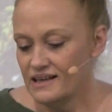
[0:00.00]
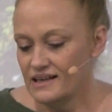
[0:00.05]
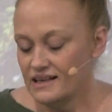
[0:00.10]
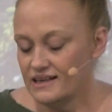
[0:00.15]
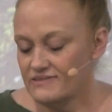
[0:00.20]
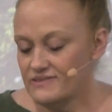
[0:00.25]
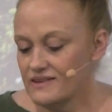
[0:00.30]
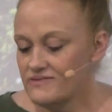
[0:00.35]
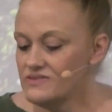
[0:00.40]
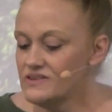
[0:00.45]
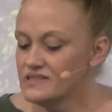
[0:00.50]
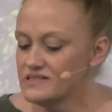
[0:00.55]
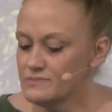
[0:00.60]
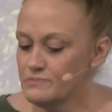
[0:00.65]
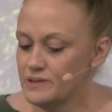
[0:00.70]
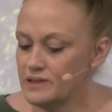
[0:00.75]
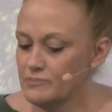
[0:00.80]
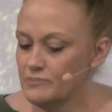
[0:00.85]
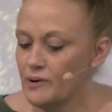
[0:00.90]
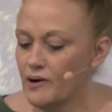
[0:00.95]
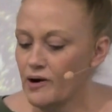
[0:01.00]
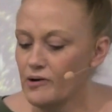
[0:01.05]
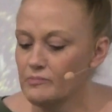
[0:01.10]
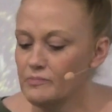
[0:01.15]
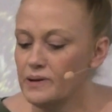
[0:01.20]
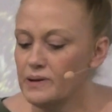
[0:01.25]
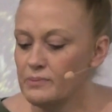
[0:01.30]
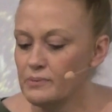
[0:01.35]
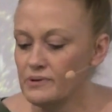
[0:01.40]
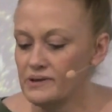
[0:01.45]
And then this big part,
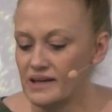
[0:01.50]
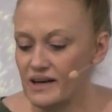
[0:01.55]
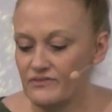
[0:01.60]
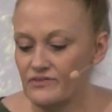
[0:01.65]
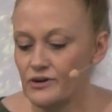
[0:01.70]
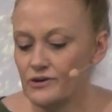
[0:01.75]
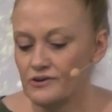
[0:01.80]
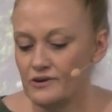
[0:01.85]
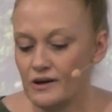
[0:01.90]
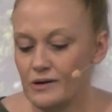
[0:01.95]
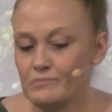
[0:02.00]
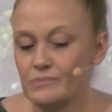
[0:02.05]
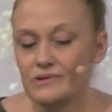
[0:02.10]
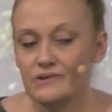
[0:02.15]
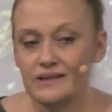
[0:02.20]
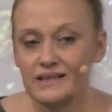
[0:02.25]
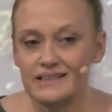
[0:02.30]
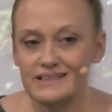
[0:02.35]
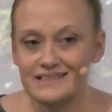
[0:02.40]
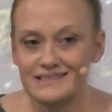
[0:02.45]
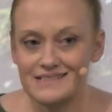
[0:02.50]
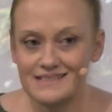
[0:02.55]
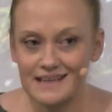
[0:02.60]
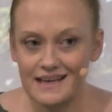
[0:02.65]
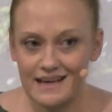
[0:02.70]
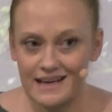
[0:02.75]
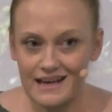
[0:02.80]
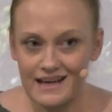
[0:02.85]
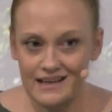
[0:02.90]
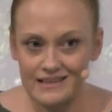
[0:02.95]
people never crumble in a
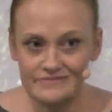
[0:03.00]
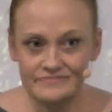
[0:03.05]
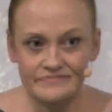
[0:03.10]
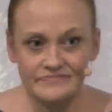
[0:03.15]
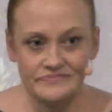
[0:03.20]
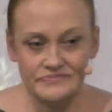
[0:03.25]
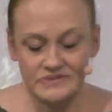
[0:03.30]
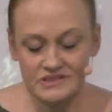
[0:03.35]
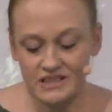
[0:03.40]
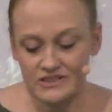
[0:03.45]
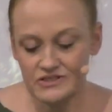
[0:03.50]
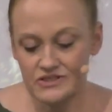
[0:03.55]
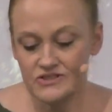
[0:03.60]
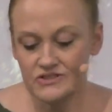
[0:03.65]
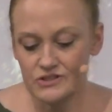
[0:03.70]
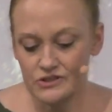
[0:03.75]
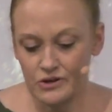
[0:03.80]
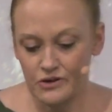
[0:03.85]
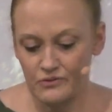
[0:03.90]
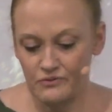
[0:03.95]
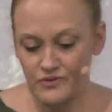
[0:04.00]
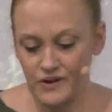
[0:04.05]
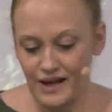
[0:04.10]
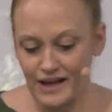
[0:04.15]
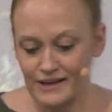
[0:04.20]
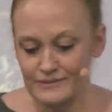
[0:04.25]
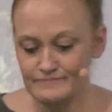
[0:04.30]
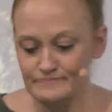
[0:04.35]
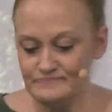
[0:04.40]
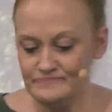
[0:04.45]
day. It's a slow
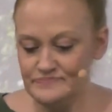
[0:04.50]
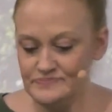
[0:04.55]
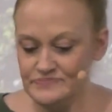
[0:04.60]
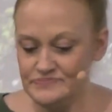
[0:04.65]
fade.